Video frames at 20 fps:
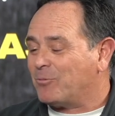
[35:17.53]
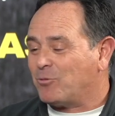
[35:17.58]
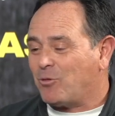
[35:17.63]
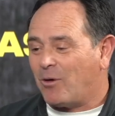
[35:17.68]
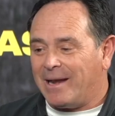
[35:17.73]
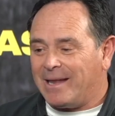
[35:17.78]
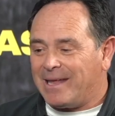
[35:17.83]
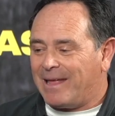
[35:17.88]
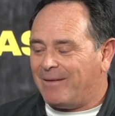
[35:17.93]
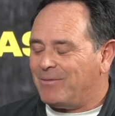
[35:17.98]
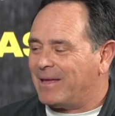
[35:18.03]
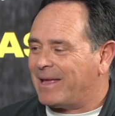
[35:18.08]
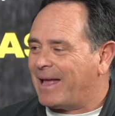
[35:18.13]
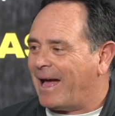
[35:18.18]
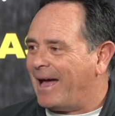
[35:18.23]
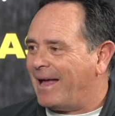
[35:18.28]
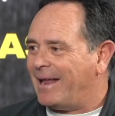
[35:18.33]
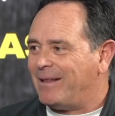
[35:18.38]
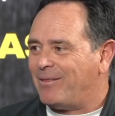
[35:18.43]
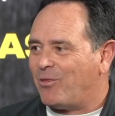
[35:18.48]
trying to give the
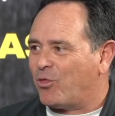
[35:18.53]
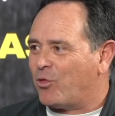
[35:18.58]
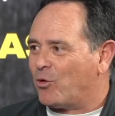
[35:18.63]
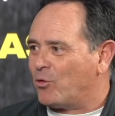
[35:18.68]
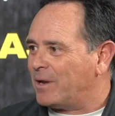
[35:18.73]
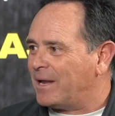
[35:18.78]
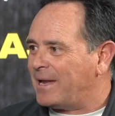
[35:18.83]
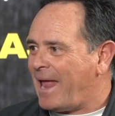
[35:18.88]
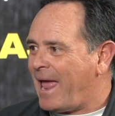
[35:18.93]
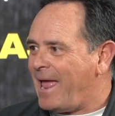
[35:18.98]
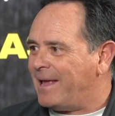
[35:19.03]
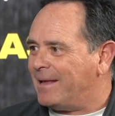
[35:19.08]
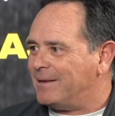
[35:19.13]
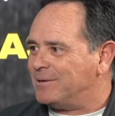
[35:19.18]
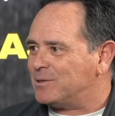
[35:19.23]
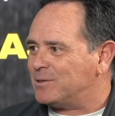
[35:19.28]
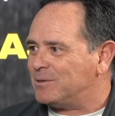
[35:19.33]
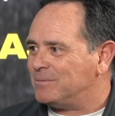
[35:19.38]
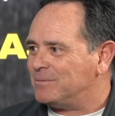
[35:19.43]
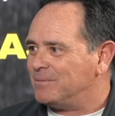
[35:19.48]
guy 30
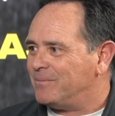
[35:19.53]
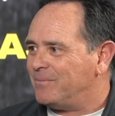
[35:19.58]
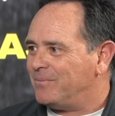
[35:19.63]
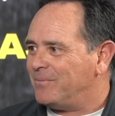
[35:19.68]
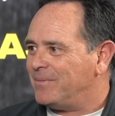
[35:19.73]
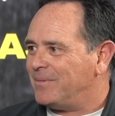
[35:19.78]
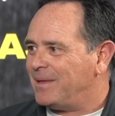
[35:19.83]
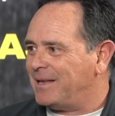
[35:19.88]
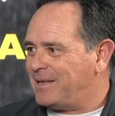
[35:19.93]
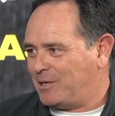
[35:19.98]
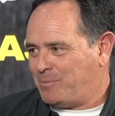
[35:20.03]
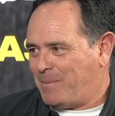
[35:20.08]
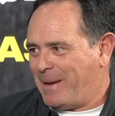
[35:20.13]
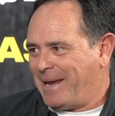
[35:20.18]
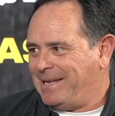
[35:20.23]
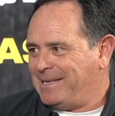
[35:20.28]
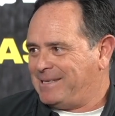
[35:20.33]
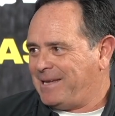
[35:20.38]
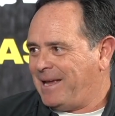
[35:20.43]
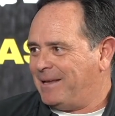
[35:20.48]
days. It doesn't
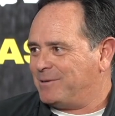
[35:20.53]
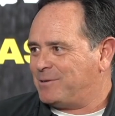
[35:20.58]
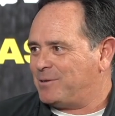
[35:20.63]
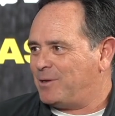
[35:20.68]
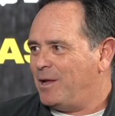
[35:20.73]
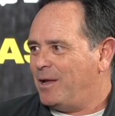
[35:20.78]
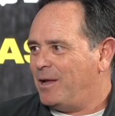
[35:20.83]
make any sense.